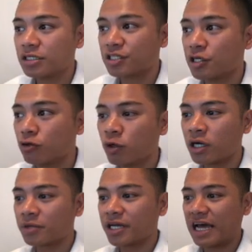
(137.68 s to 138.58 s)
So what
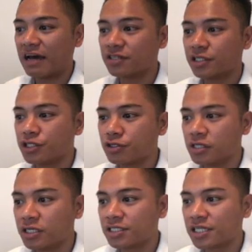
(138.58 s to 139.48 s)
I'm gonna have to do
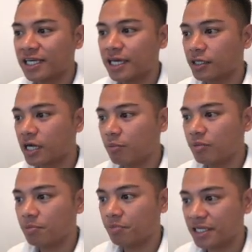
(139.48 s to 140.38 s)
is again,
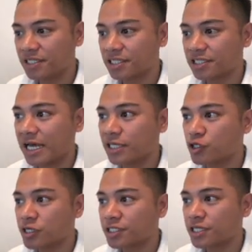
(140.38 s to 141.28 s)
copy and paste this
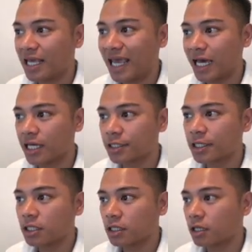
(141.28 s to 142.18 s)
address and
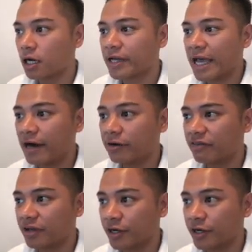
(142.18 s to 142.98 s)
log out of